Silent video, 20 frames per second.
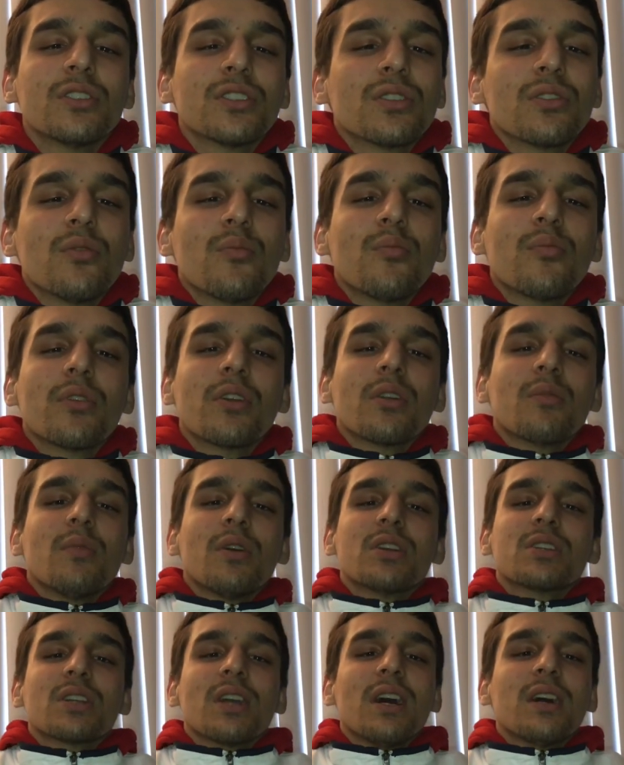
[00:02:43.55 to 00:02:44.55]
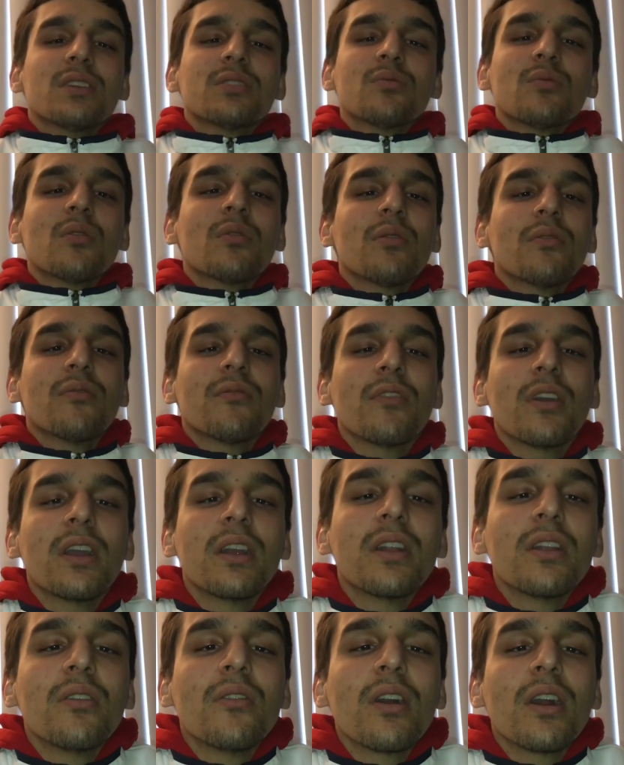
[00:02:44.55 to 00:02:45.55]
So pretty much, guys, we were
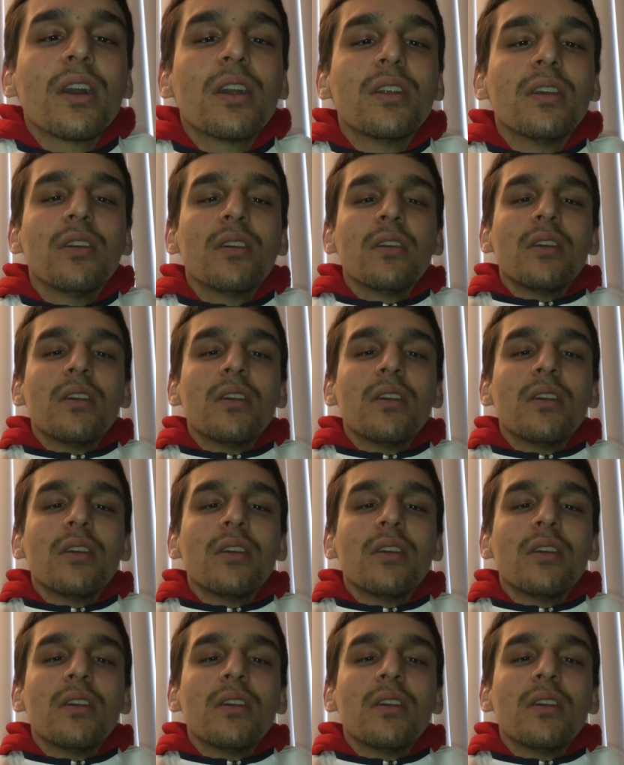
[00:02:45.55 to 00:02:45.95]
faded, right?